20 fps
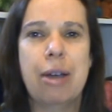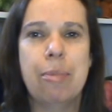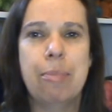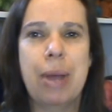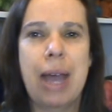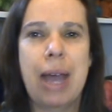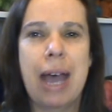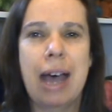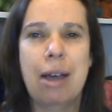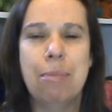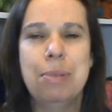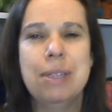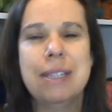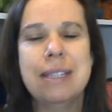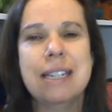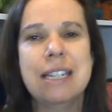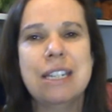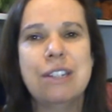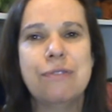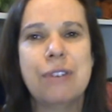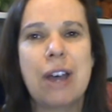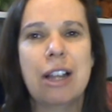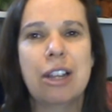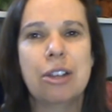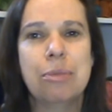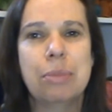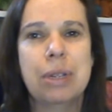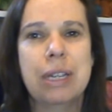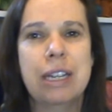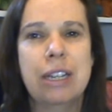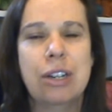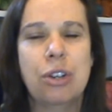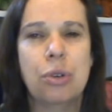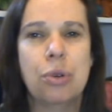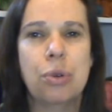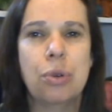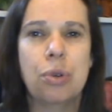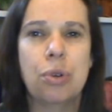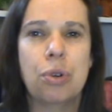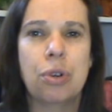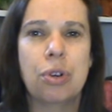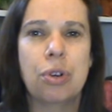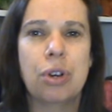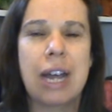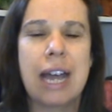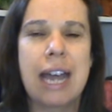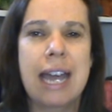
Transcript: about business development or